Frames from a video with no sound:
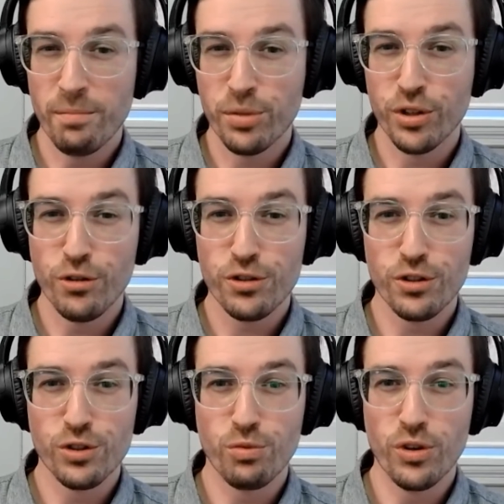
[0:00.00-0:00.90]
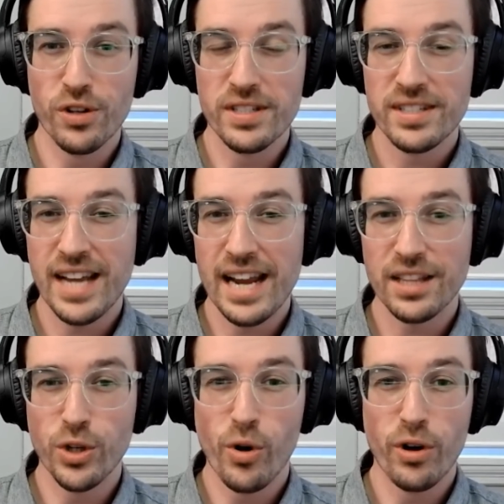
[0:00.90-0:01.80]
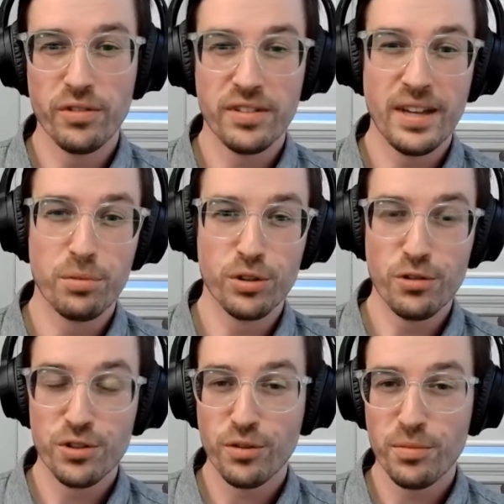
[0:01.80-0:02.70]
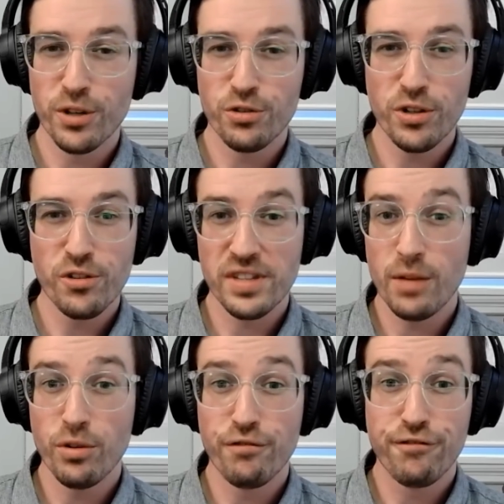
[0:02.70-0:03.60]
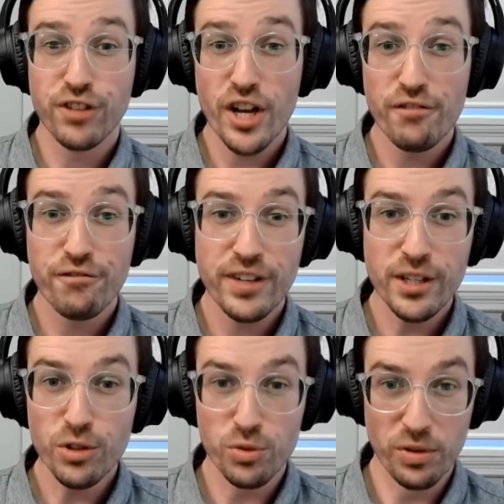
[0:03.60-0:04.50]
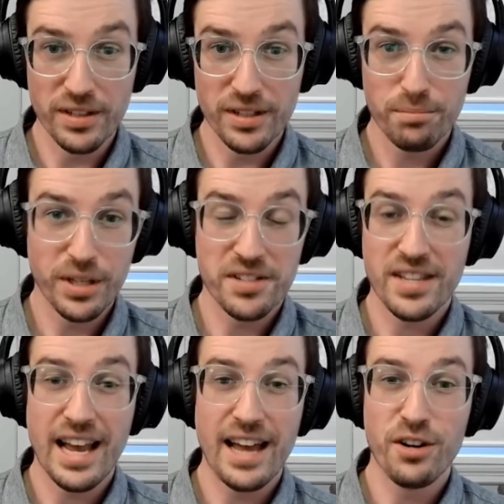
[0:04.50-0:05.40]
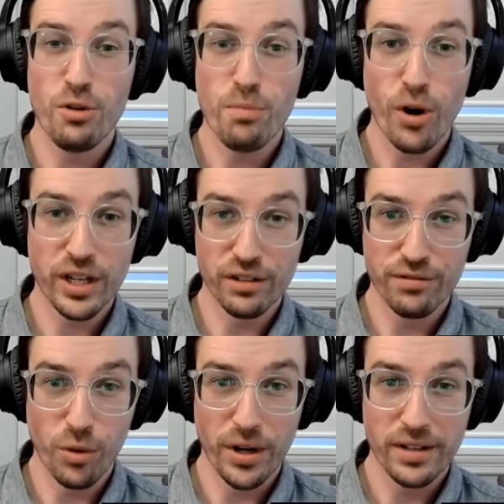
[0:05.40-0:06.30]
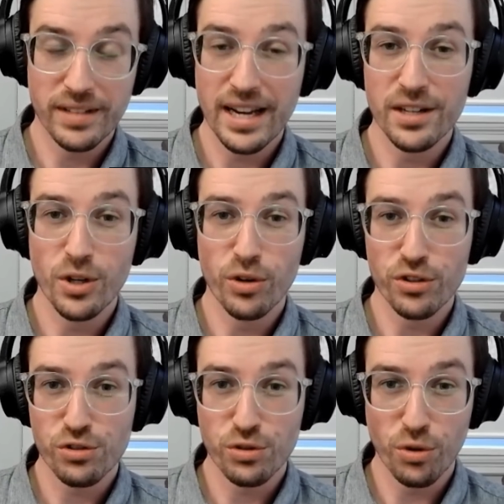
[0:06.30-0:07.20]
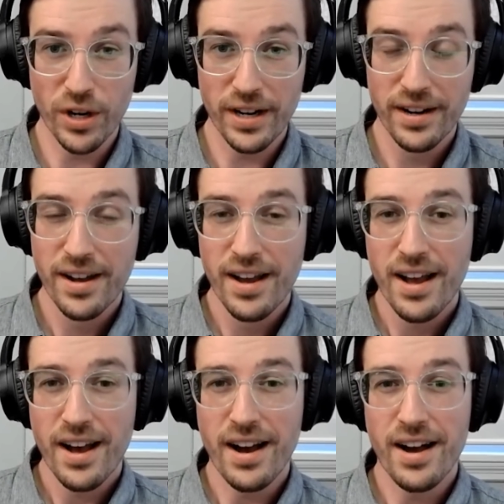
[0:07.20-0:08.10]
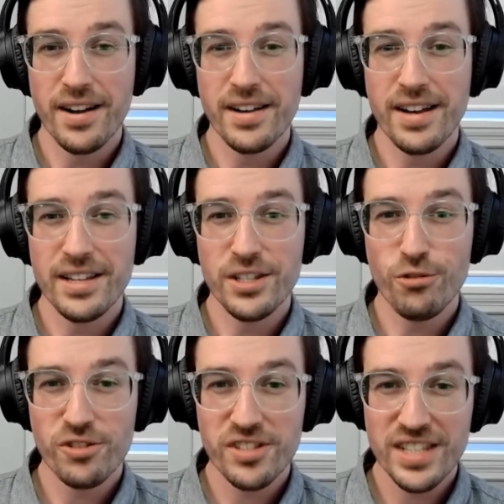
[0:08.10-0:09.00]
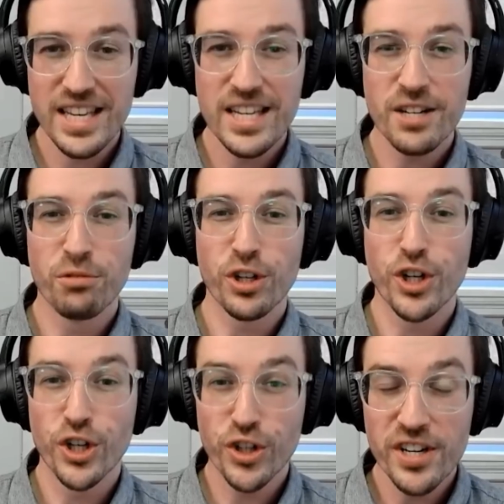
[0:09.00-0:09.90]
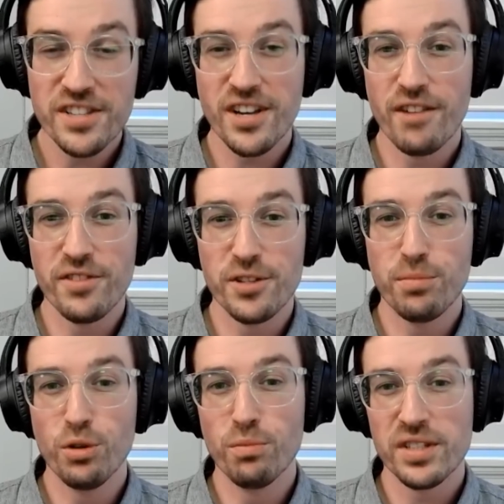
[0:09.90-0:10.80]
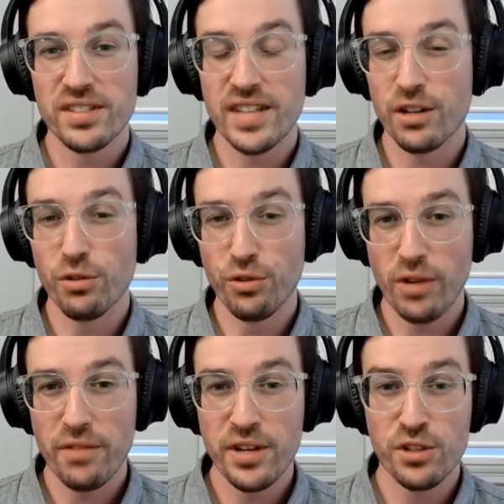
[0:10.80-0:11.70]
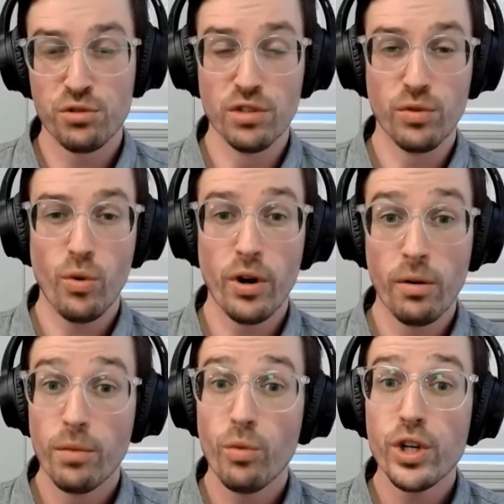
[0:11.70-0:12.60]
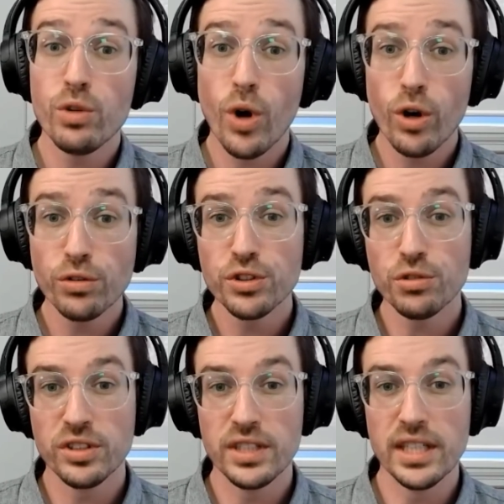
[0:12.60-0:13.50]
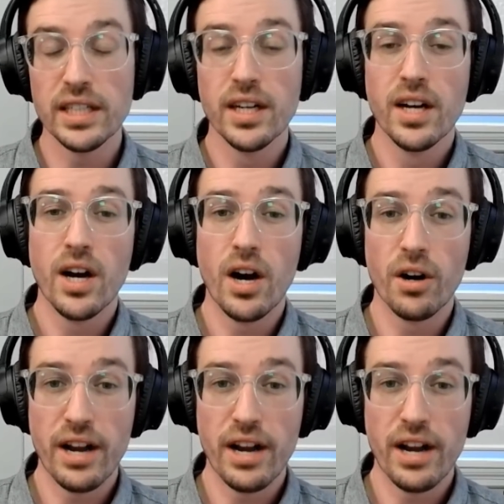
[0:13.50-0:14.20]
producers would take the oil that they produced from their drills and they would flood fields with it because they had no market for it. They had nowhere to store it. Uh, wow. You see a recurrence of this boom bust cycle throughout the history of oil. But what you also see our